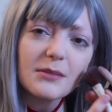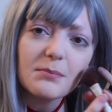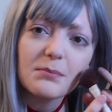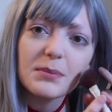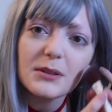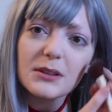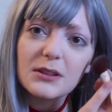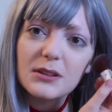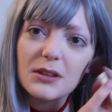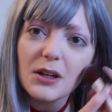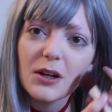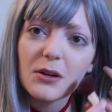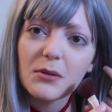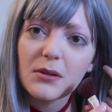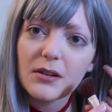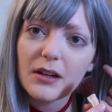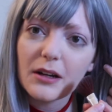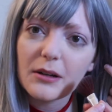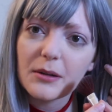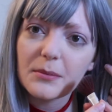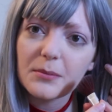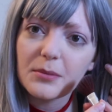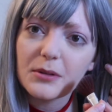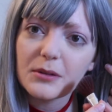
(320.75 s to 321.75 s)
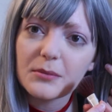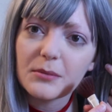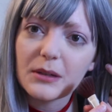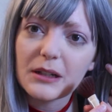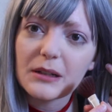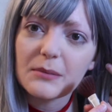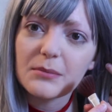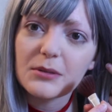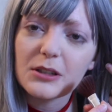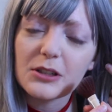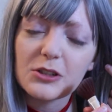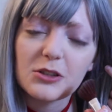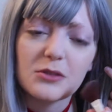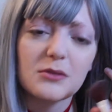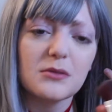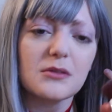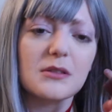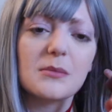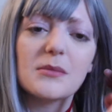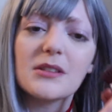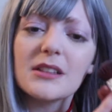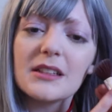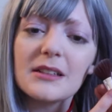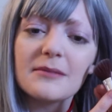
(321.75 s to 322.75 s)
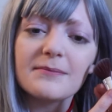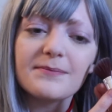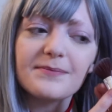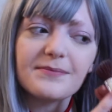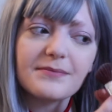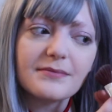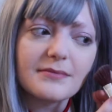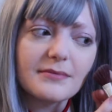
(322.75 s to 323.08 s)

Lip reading: below where I would put my blush normally,